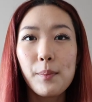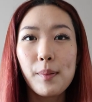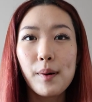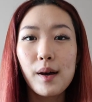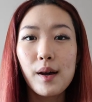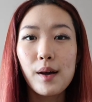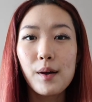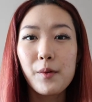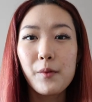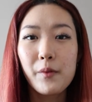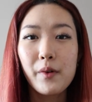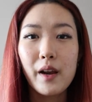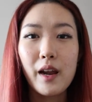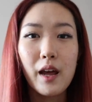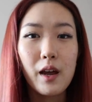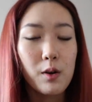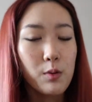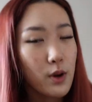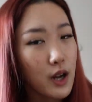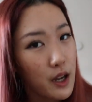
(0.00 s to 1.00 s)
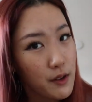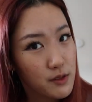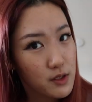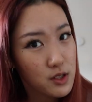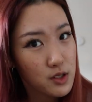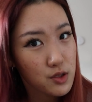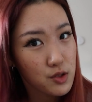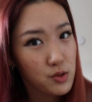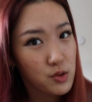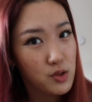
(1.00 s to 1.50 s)
but when I arrived
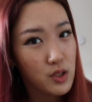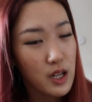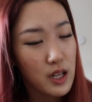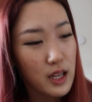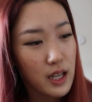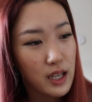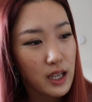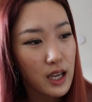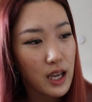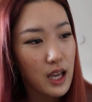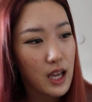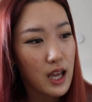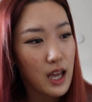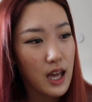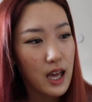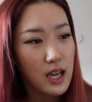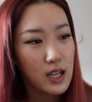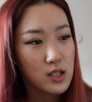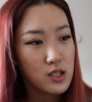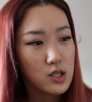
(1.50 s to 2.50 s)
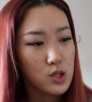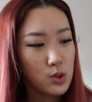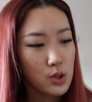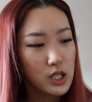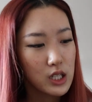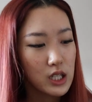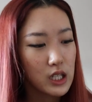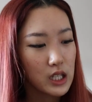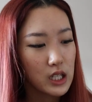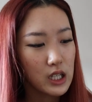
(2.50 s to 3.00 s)
to school at like
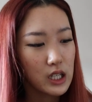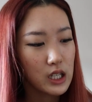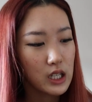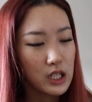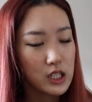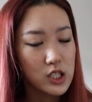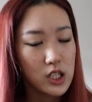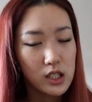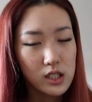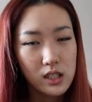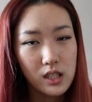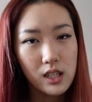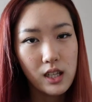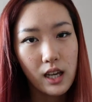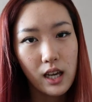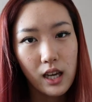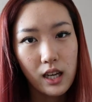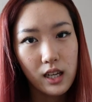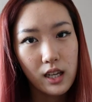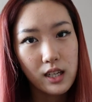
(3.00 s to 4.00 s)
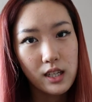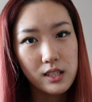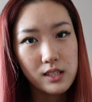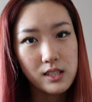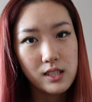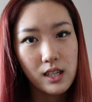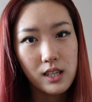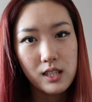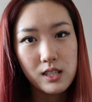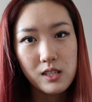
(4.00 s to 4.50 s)
8.20, I checked it again and it
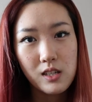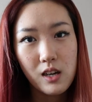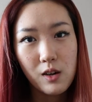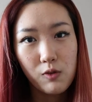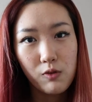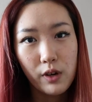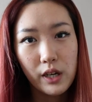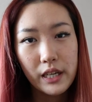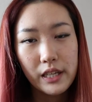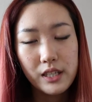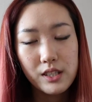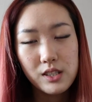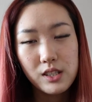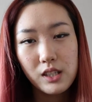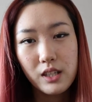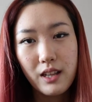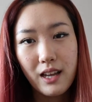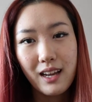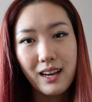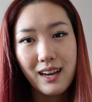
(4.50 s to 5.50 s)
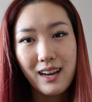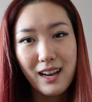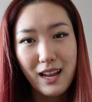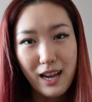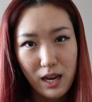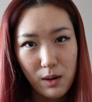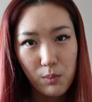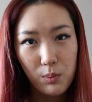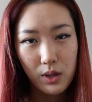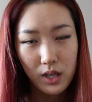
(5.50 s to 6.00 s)
said it's not raining until like
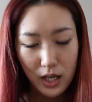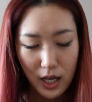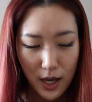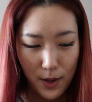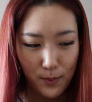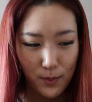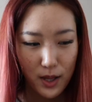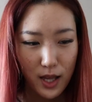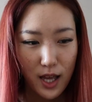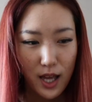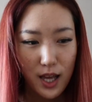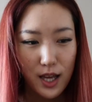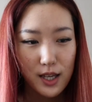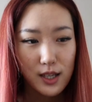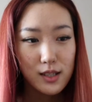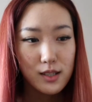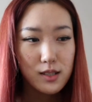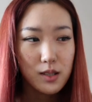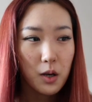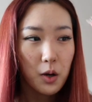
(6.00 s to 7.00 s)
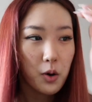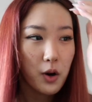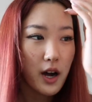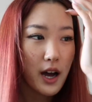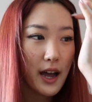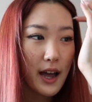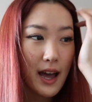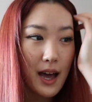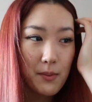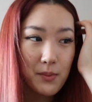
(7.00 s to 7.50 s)
9 p.m. So
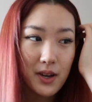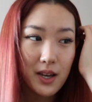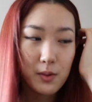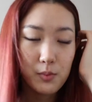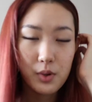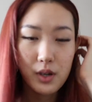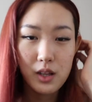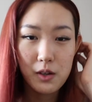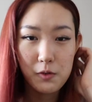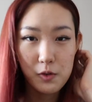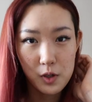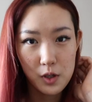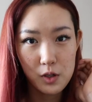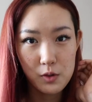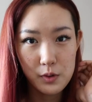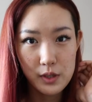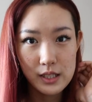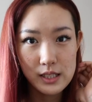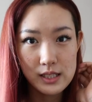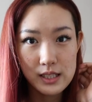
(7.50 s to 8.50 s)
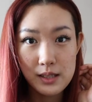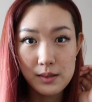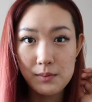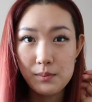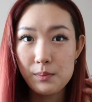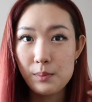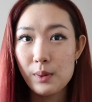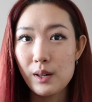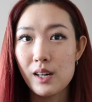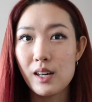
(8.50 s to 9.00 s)
I have my umbrella for no
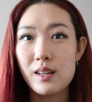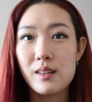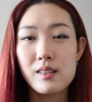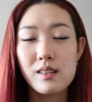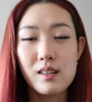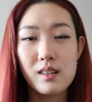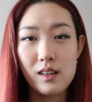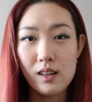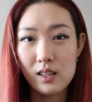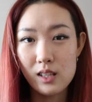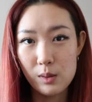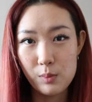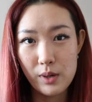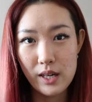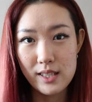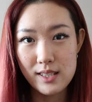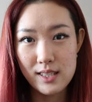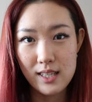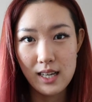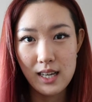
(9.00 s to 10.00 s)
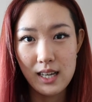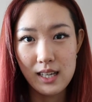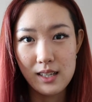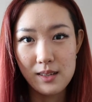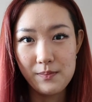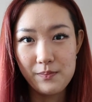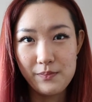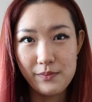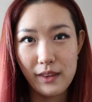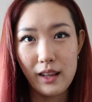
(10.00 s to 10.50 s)
reason, but on the bright side,
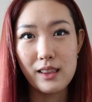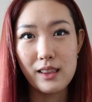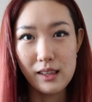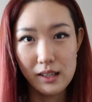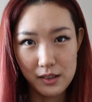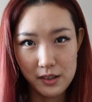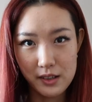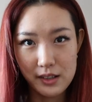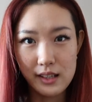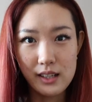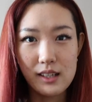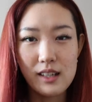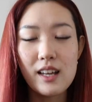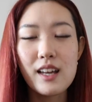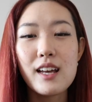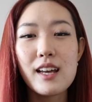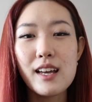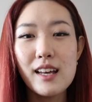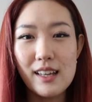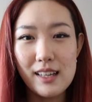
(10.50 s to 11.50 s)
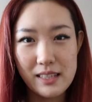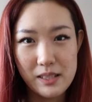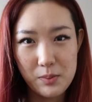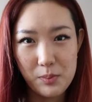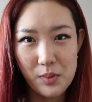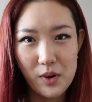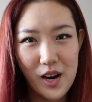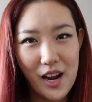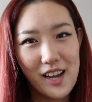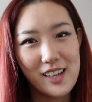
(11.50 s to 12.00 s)
literally. It's
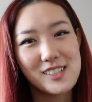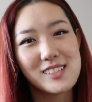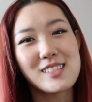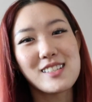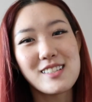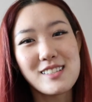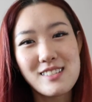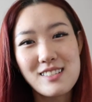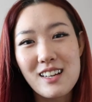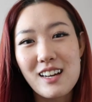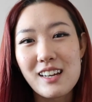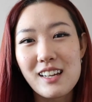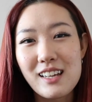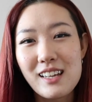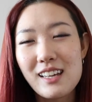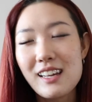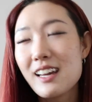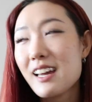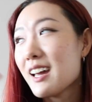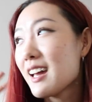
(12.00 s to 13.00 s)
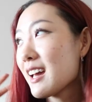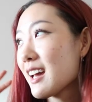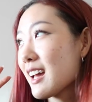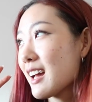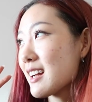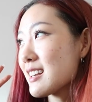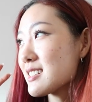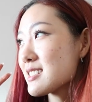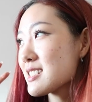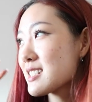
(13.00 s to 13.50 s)
bright, sunny,
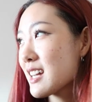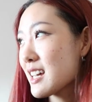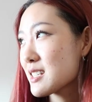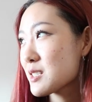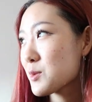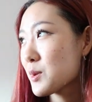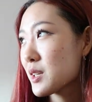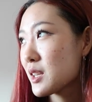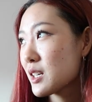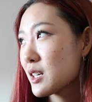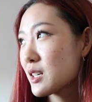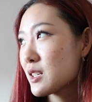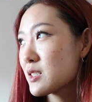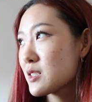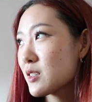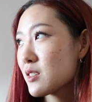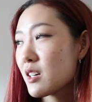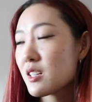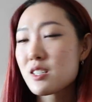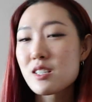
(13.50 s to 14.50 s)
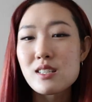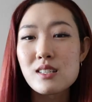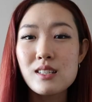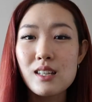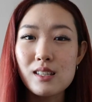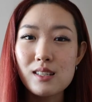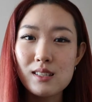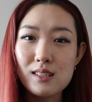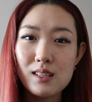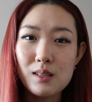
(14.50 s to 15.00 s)
and nice weather, so that just
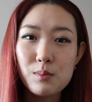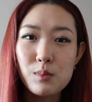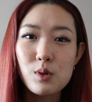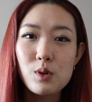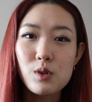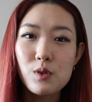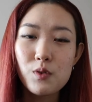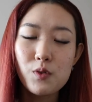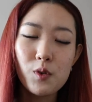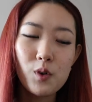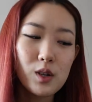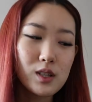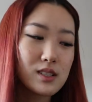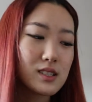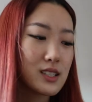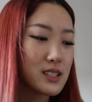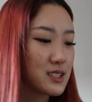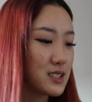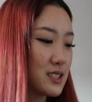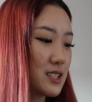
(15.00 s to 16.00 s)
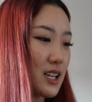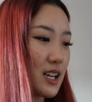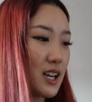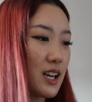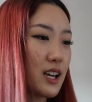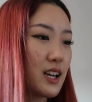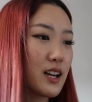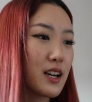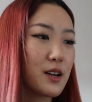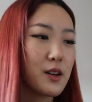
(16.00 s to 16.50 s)
sets the mood for
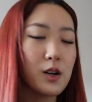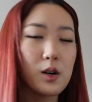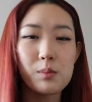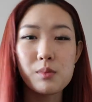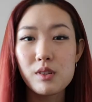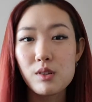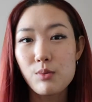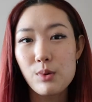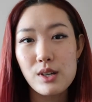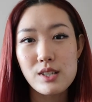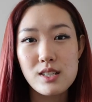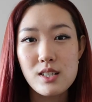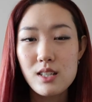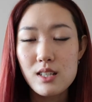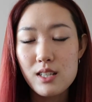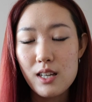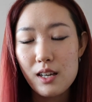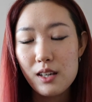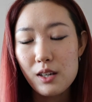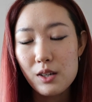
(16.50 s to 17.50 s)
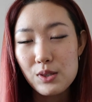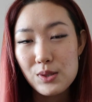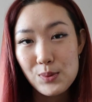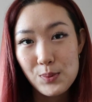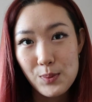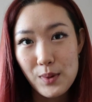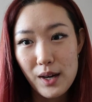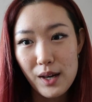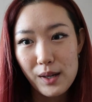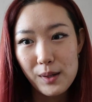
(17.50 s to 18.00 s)
today. I hope the rest of the day goes
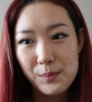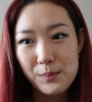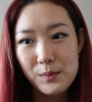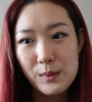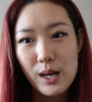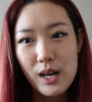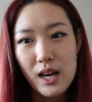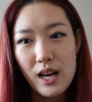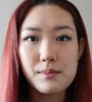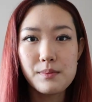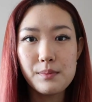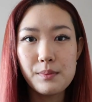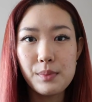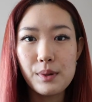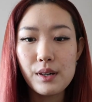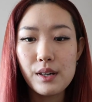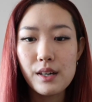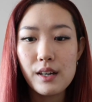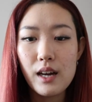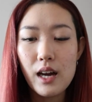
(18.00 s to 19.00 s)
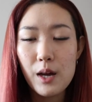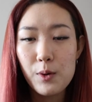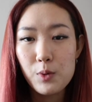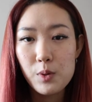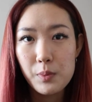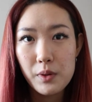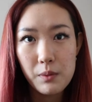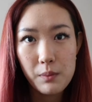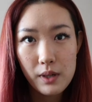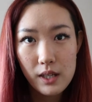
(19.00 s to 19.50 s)
well. But I
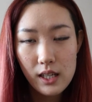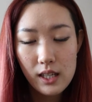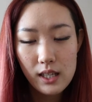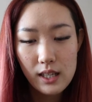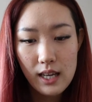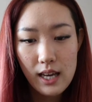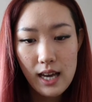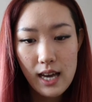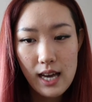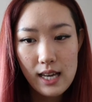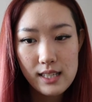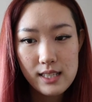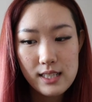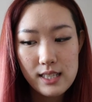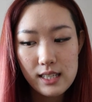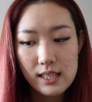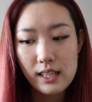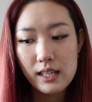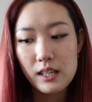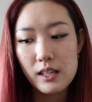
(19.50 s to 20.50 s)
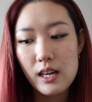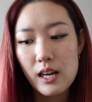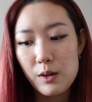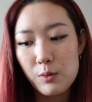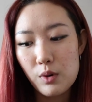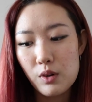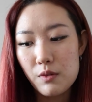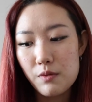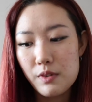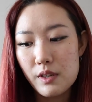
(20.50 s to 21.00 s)
will be meeting Kat later at
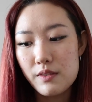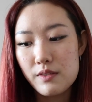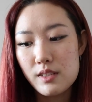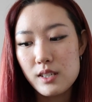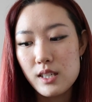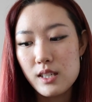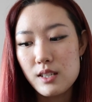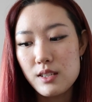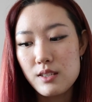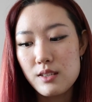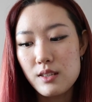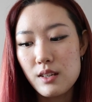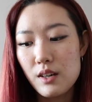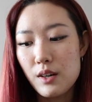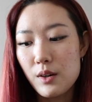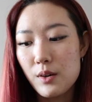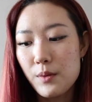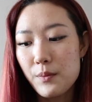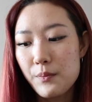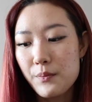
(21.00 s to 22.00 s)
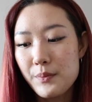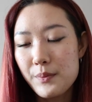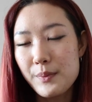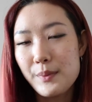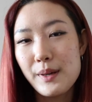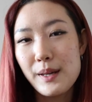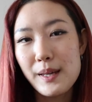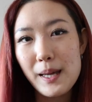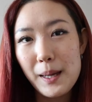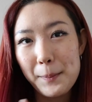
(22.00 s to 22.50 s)
1.50, so
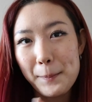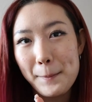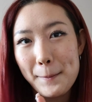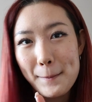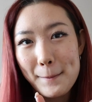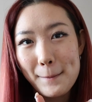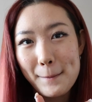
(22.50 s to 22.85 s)
yeah.